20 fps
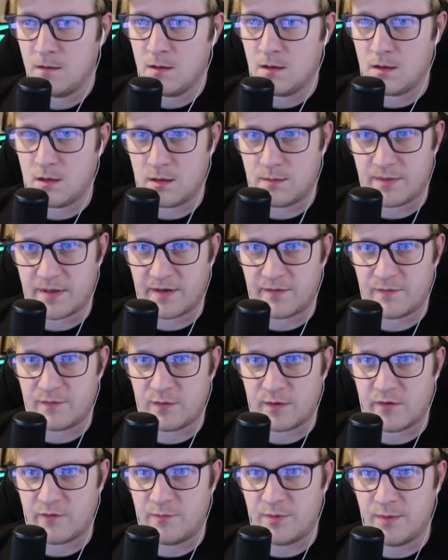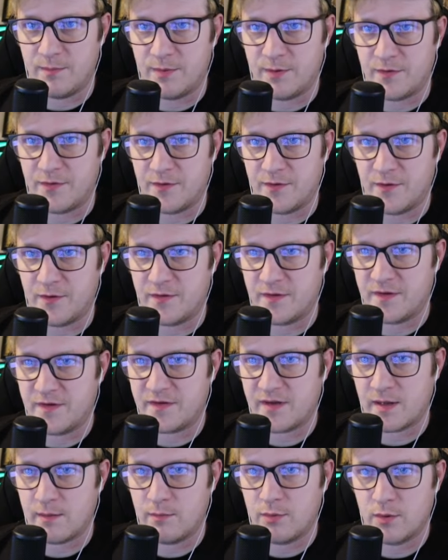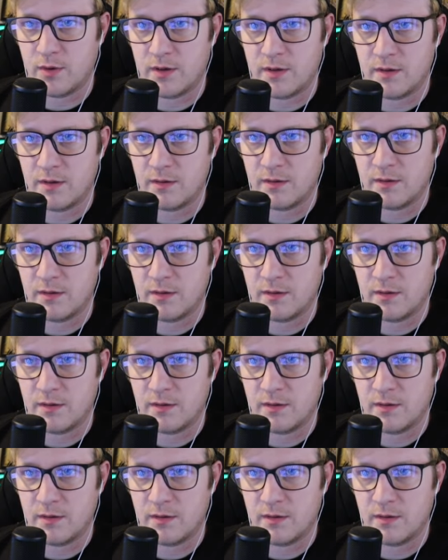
Um, but I've, so I've put both those in the sideboard.